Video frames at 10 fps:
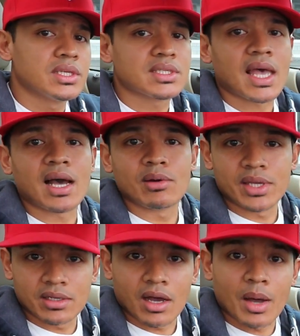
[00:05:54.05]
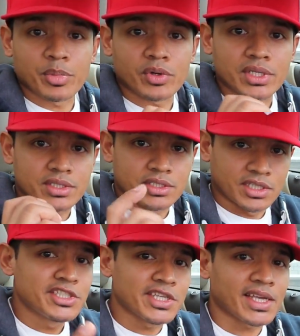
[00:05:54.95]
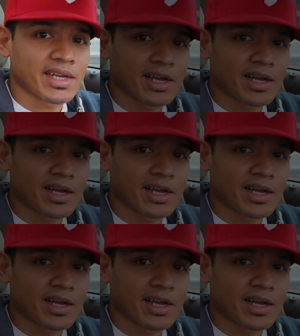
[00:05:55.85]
is how it operates. Check it